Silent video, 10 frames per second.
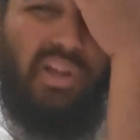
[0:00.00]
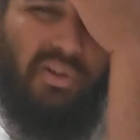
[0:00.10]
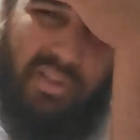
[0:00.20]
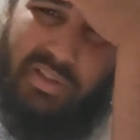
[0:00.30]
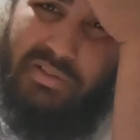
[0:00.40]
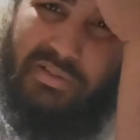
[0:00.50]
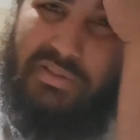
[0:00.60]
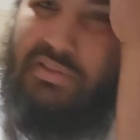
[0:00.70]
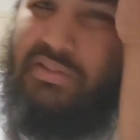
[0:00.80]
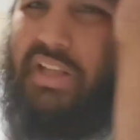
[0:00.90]
30
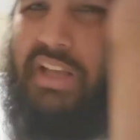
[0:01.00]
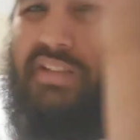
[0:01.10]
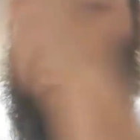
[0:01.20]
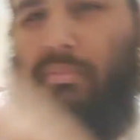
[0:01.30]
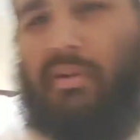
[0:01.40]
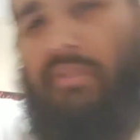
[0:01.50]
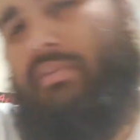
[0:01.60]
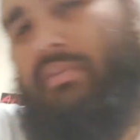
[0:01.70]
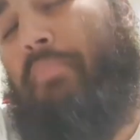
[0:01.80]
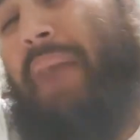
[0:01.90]
days in a month.
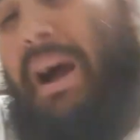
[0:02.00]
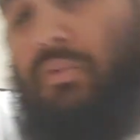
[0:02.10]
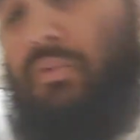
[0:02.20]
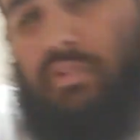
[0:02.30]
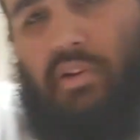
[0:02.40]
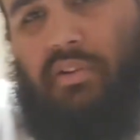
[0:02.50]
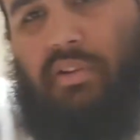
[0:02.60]
About 30.